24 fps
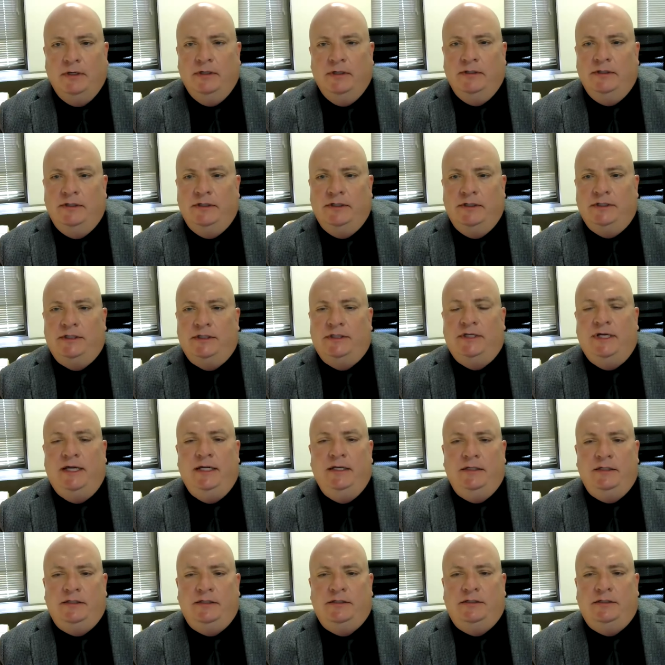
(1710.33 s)
The
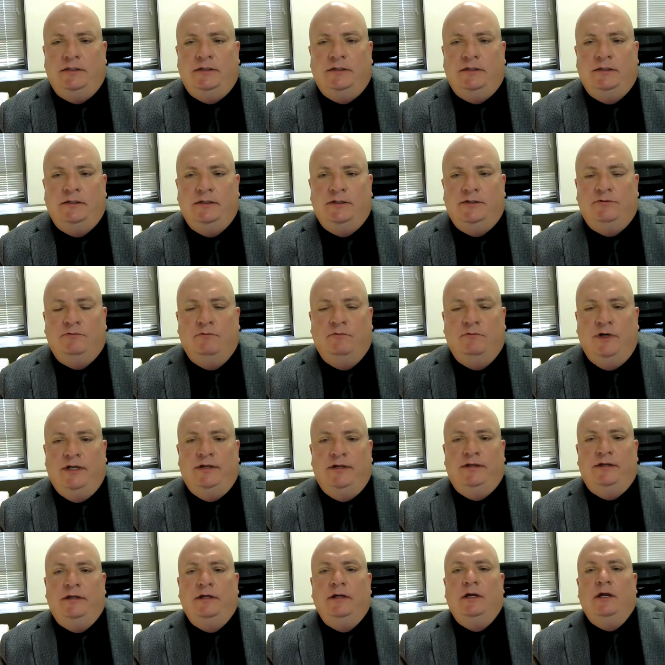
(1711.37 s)
dissent starts
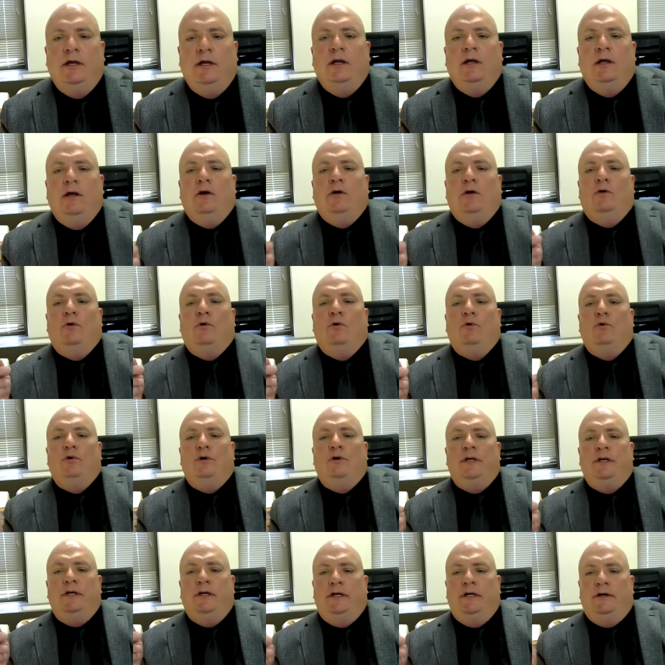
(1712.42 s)
with
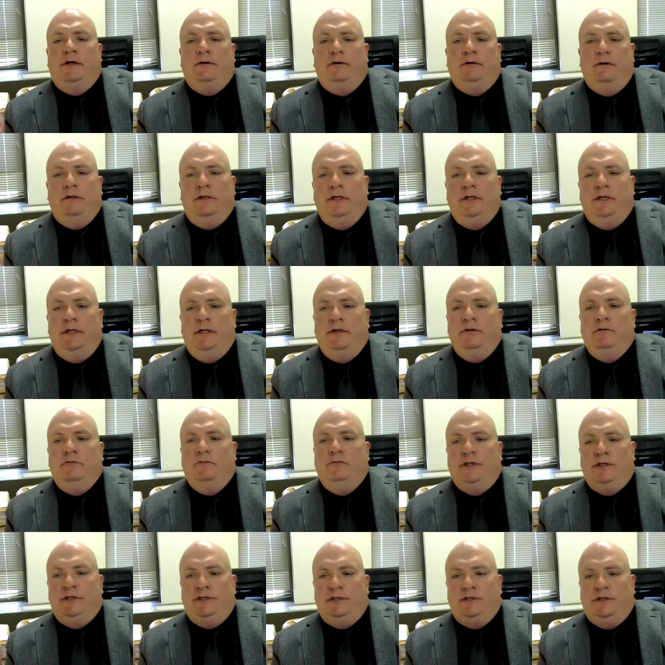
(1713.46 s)
ordinarily,
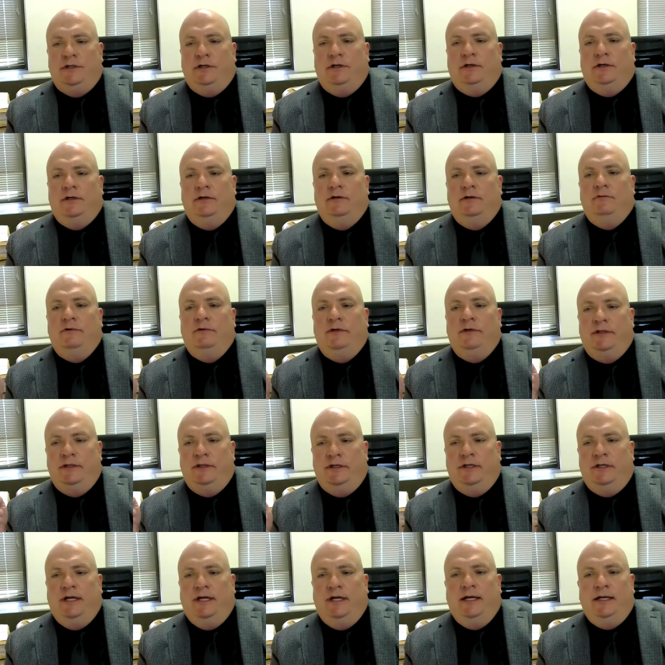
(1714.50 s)
we start with the
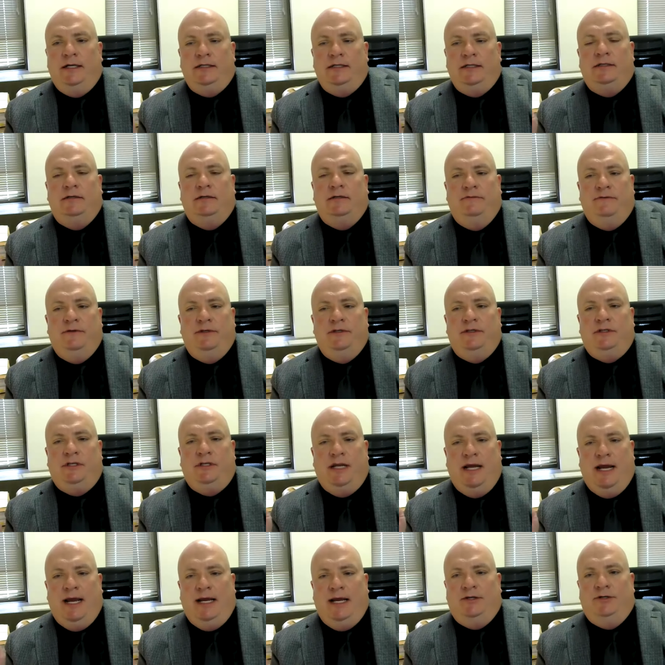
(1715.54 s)
text of the
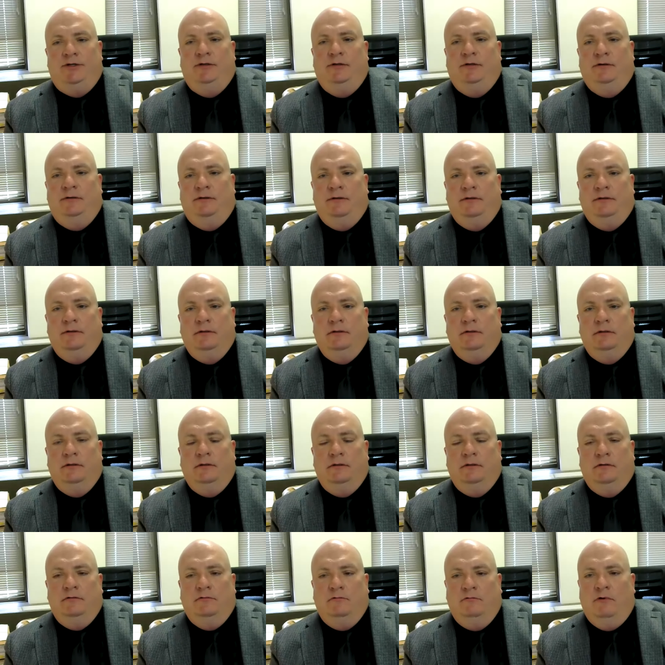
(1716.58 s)
statute.
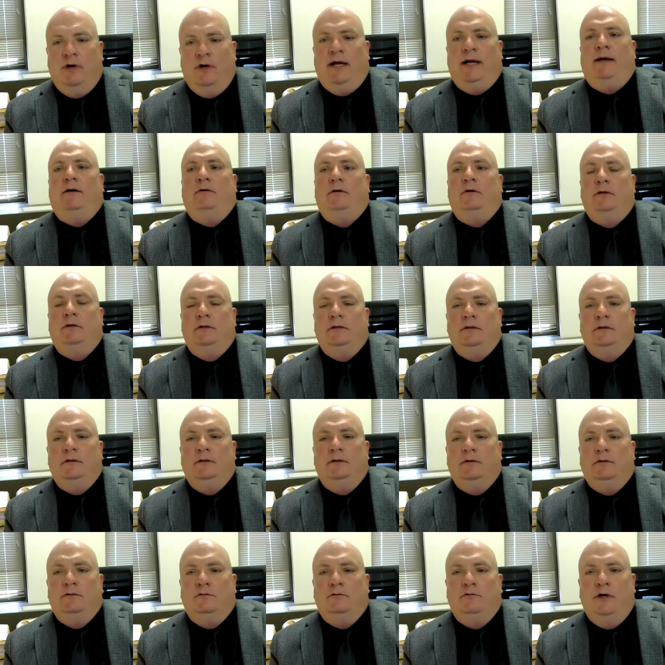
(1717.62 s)
Wow
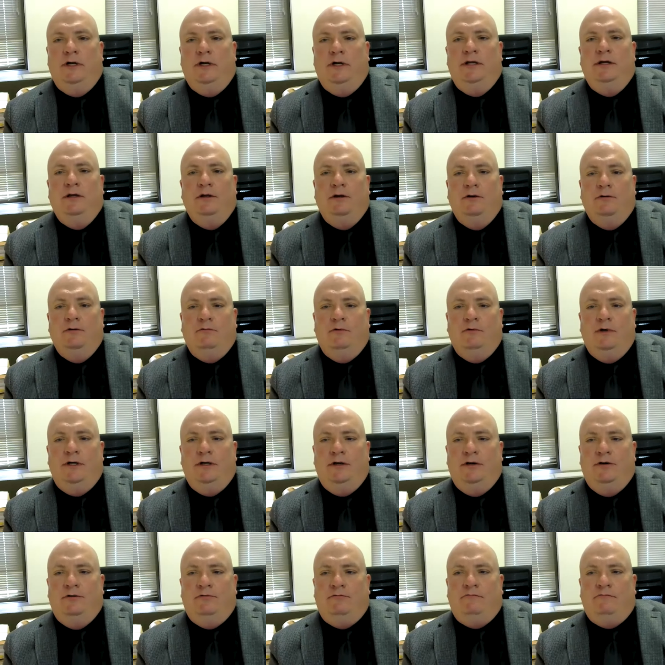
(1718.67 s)
what what
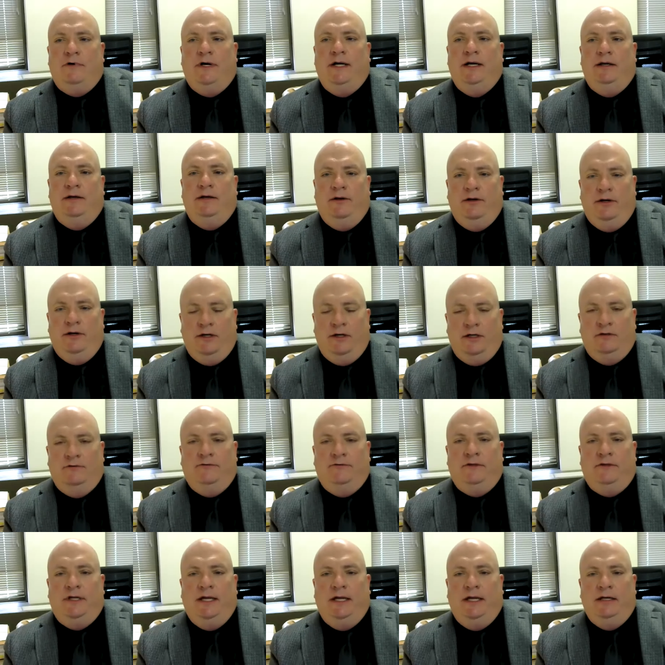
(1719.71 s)
a great
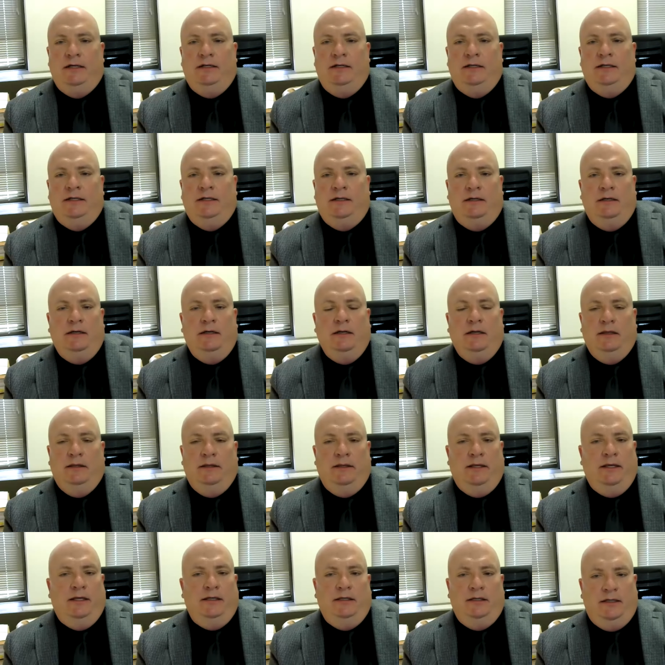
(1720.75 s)
novel idea
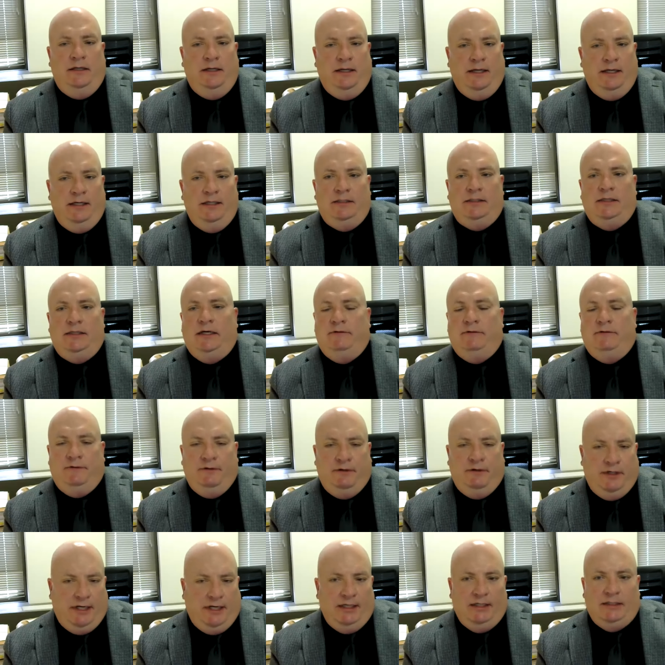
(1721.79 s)
that in case after
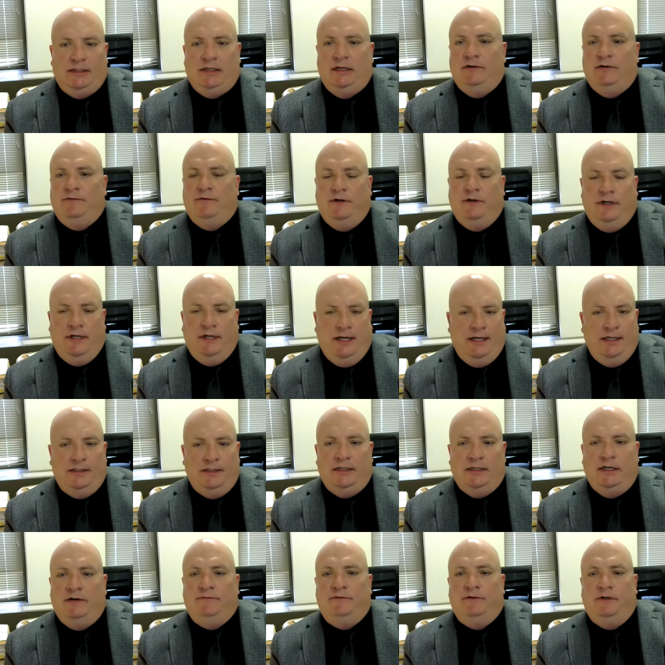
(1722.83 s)
case after
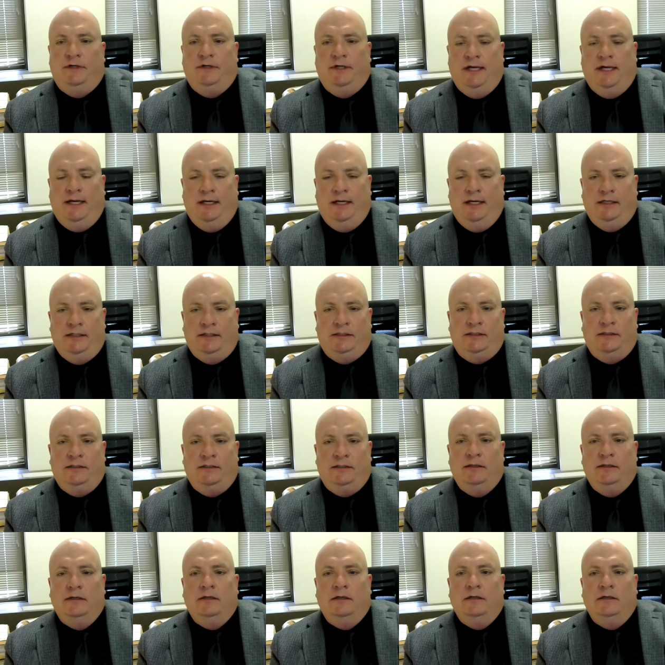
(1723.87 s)
case after case